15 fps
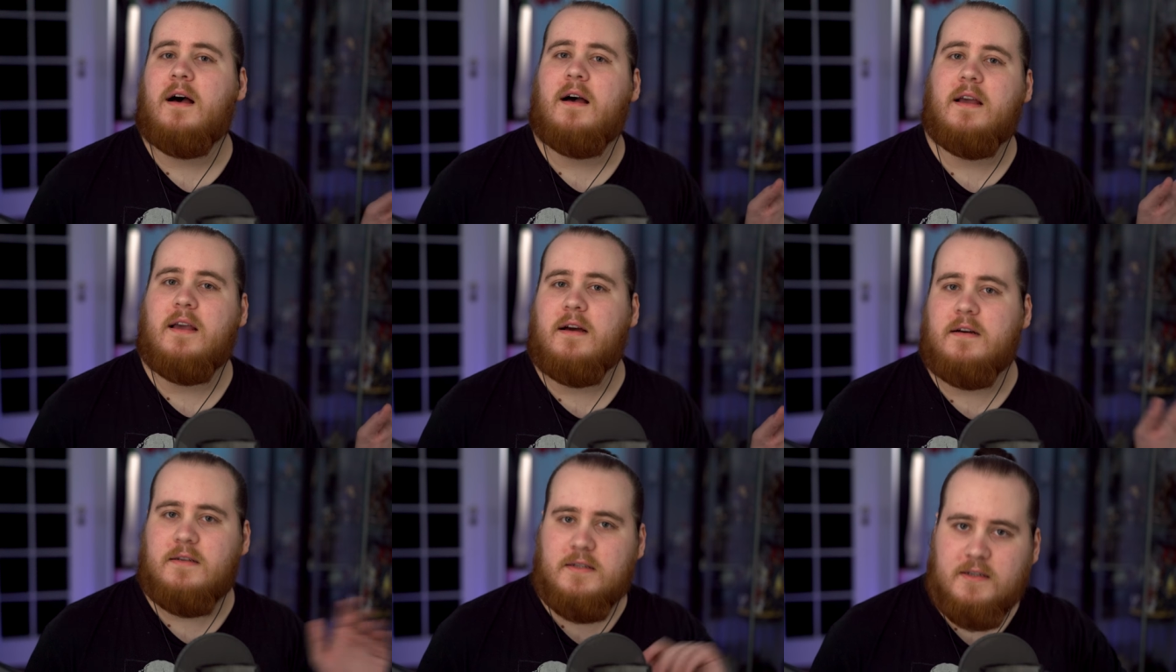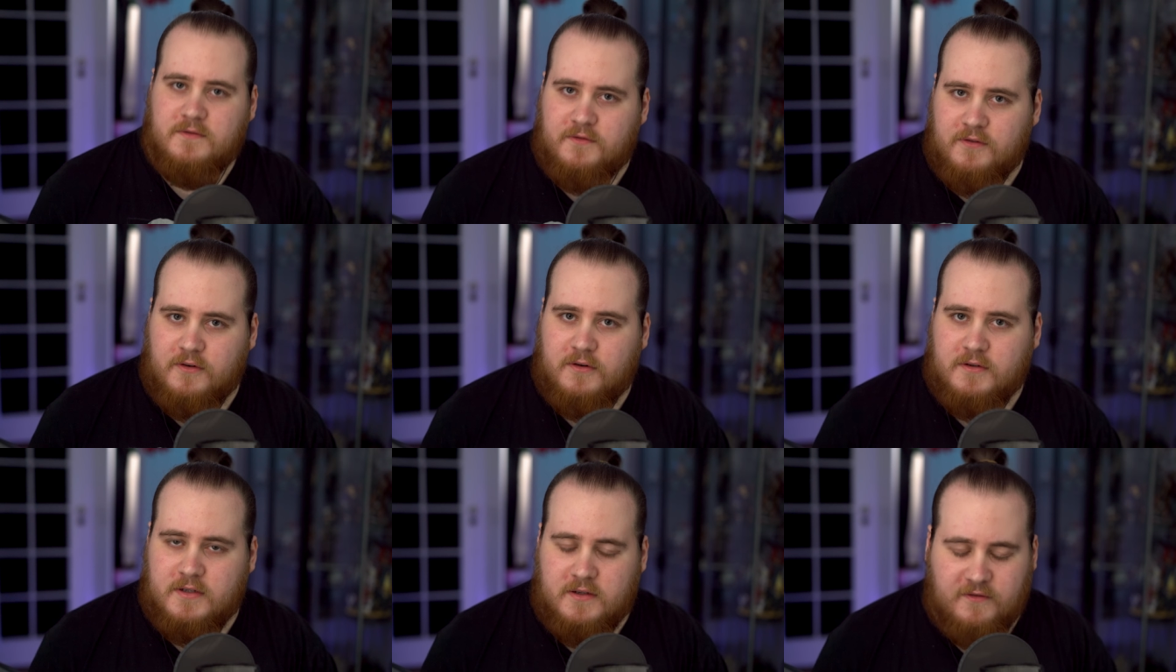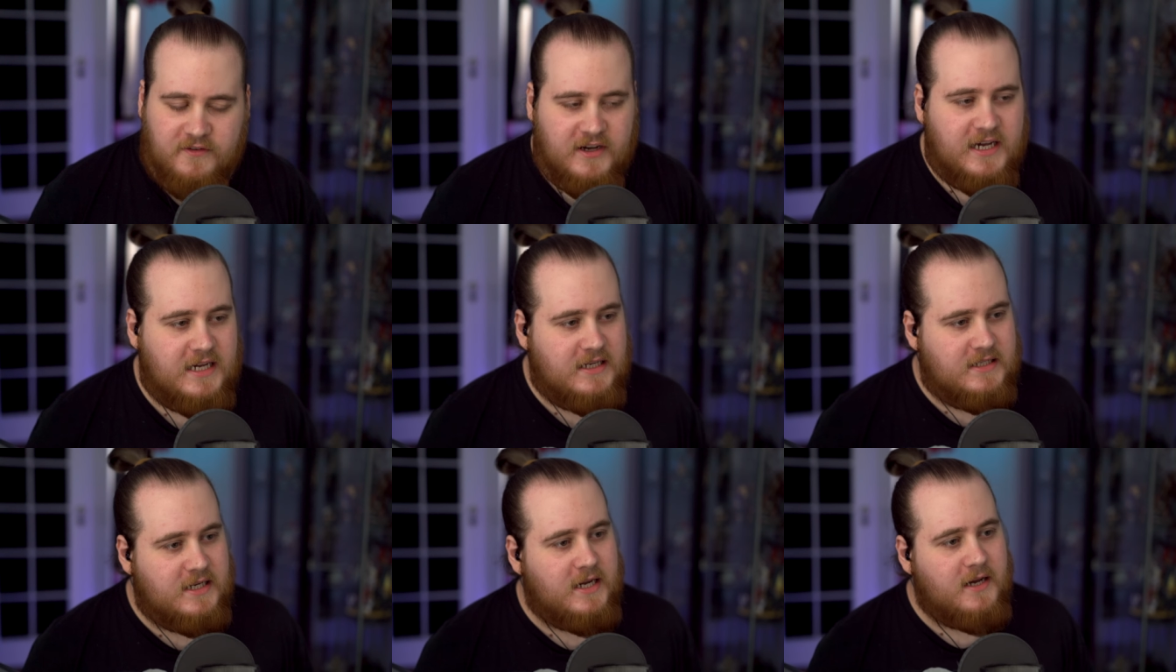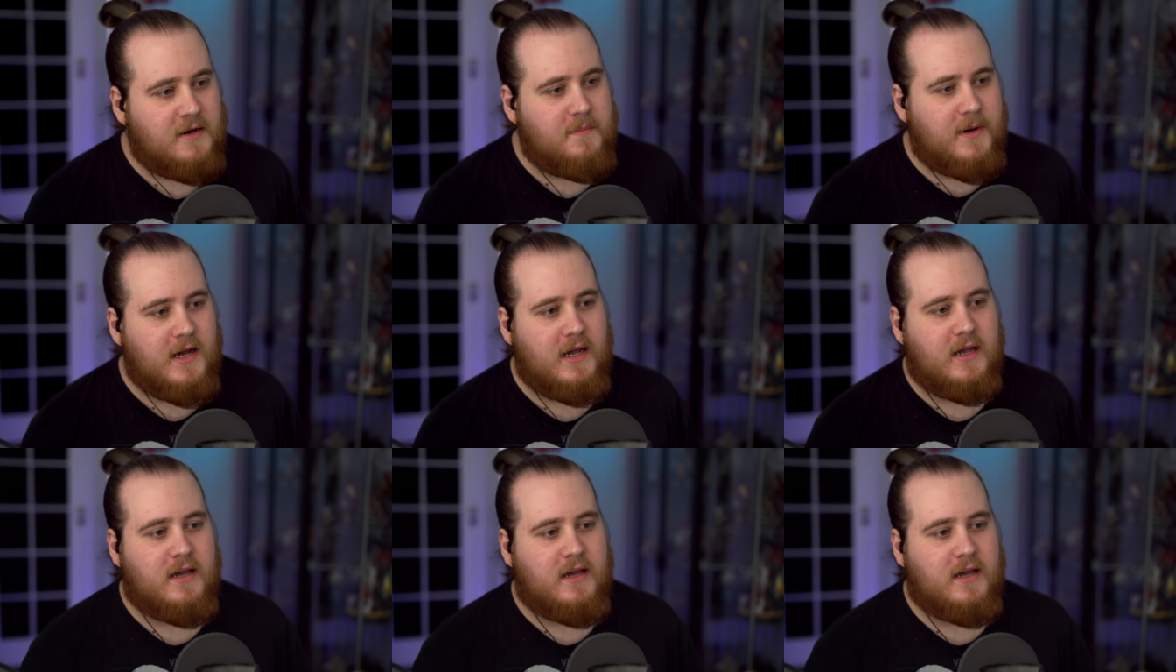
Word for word: Hi guys, Frostfangs here, back